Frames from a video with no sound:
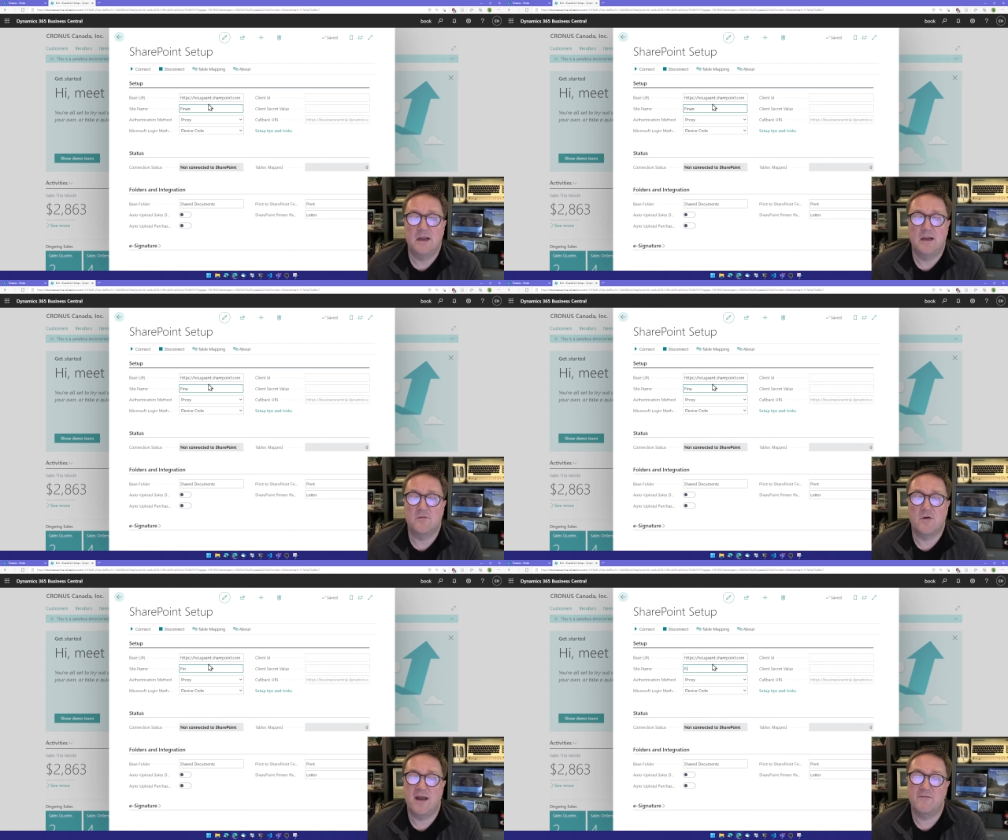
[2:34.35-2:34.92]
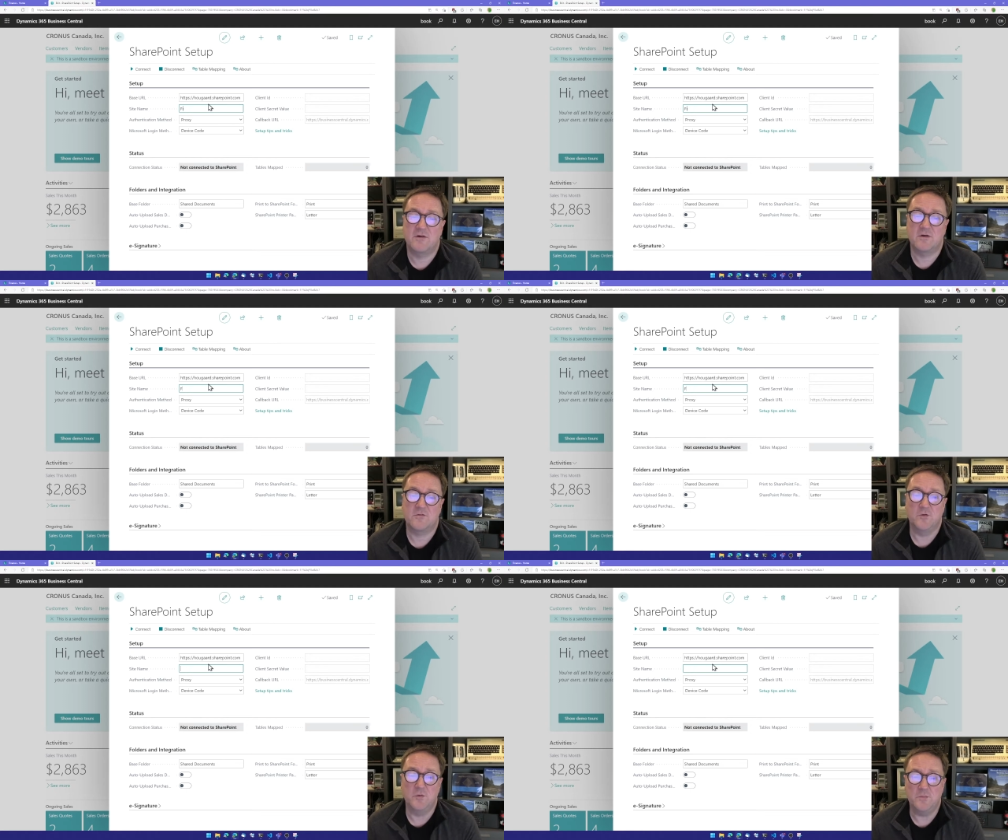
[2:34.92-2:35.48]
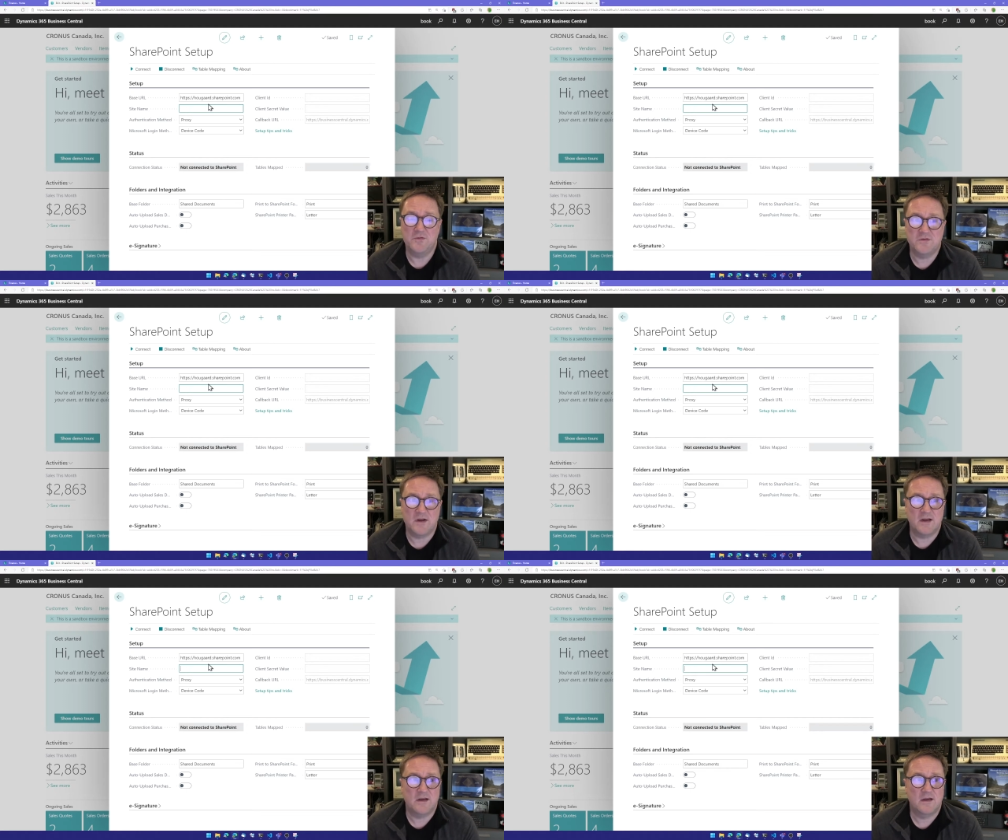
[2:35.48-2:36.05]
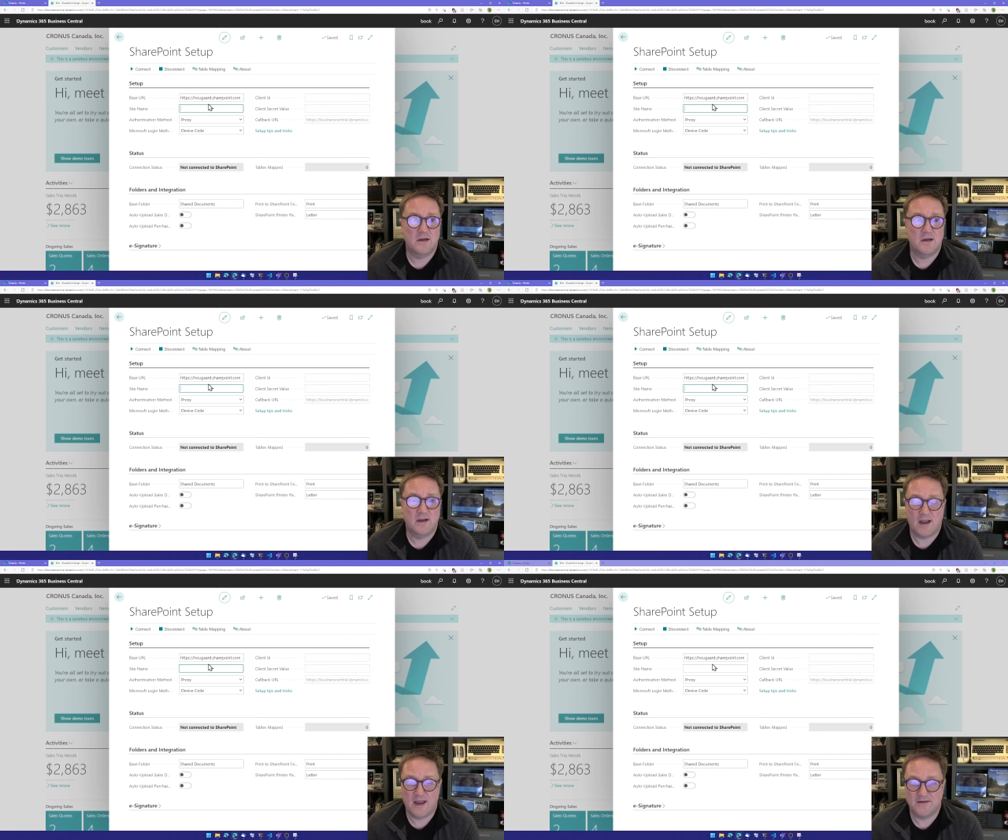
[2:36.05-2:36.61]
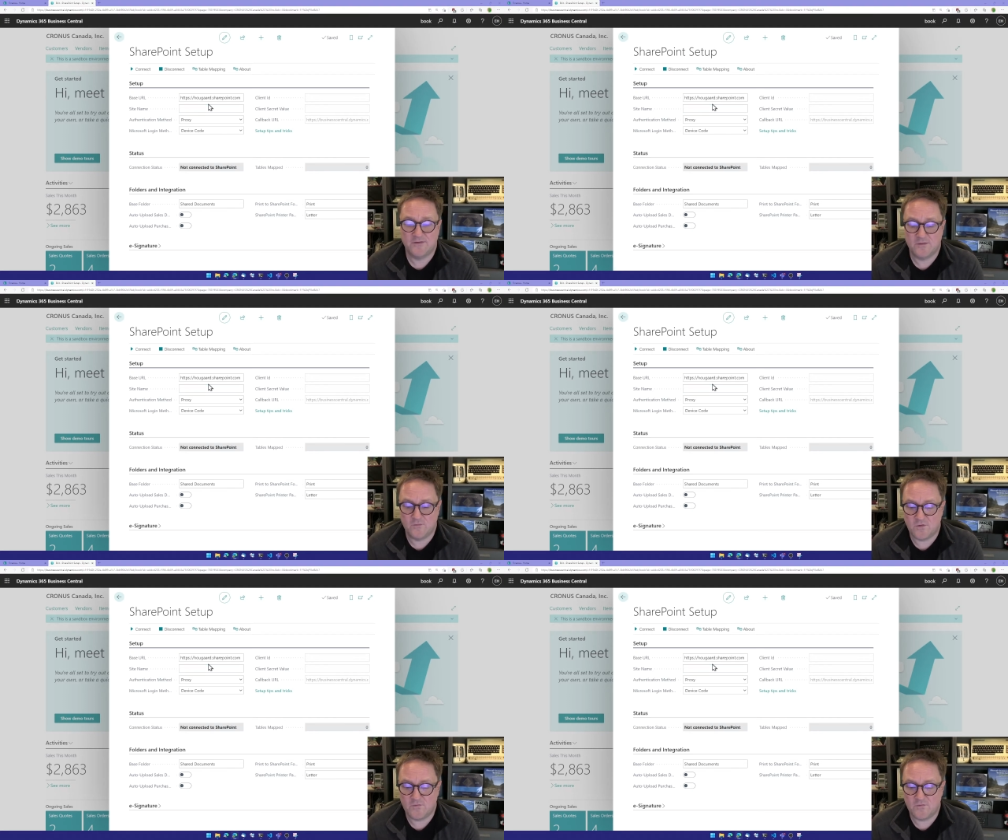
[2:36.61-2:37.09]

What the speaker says: If you have a group site, as the one